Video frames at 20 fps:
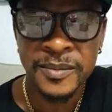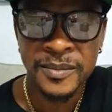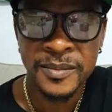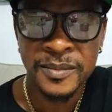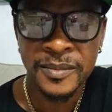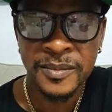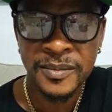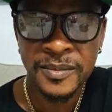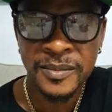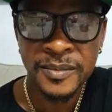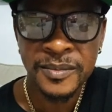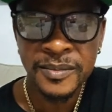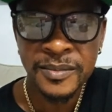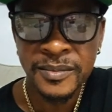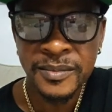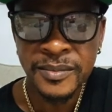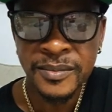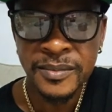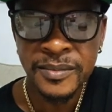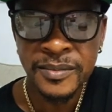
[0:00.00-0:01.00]

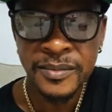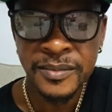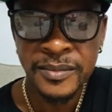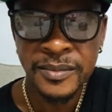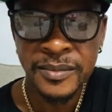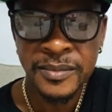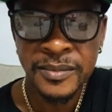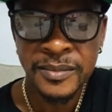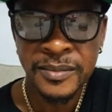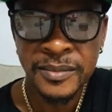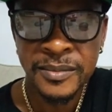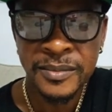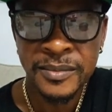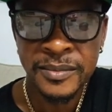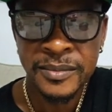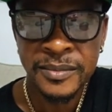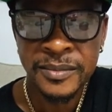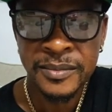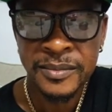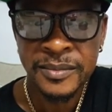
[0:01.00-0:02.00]

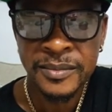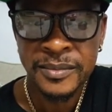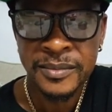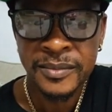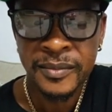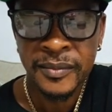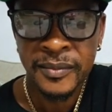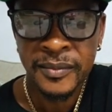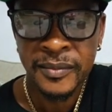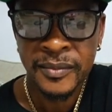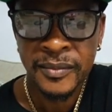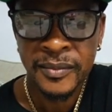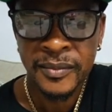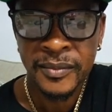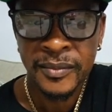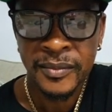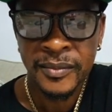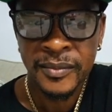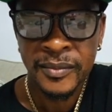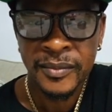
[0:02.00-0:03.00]

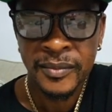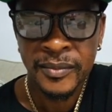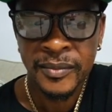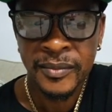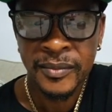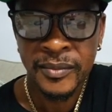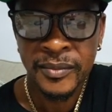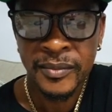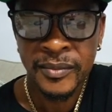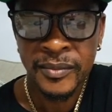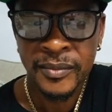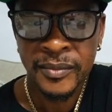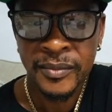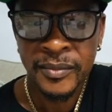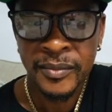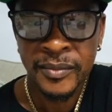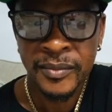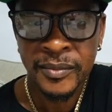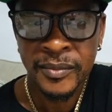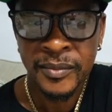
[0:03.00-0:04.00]

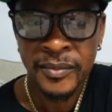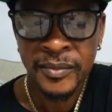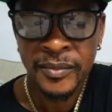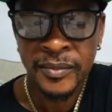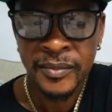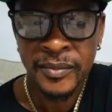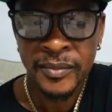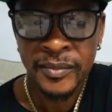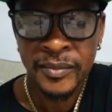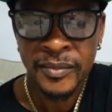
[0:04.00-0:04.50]
Nothing is said.